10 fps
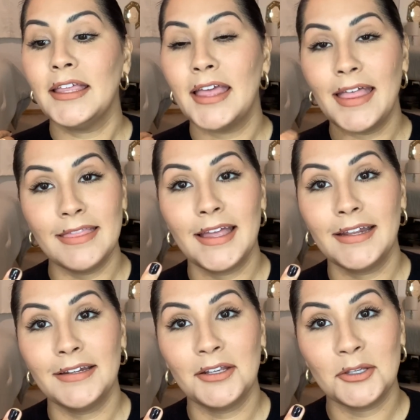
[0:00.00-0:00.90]
and
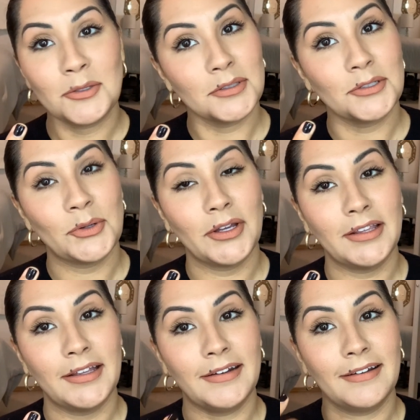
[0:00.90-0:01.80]
then use the
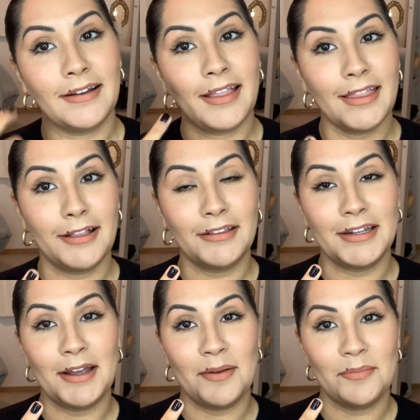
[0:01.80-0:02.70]
toilet and then clean
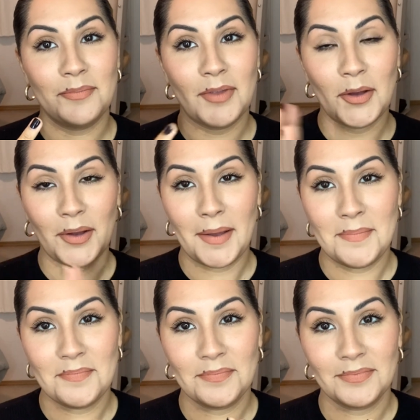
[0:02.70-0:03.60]
up. Okay.
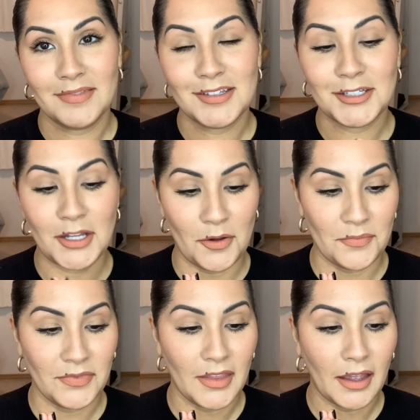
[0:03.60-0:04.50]
So
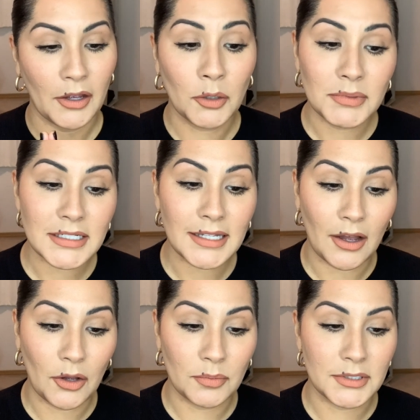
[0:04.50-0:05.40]
I hope this
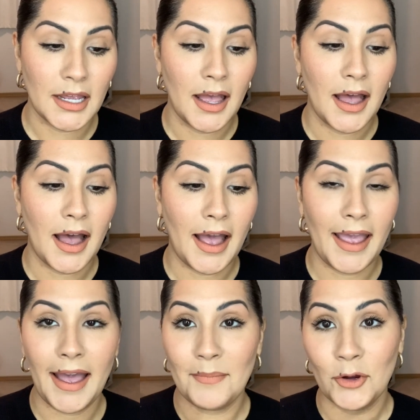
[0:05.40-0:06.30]
helped. I
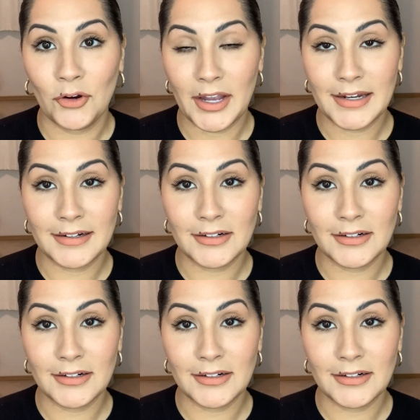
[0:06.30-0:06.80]
have created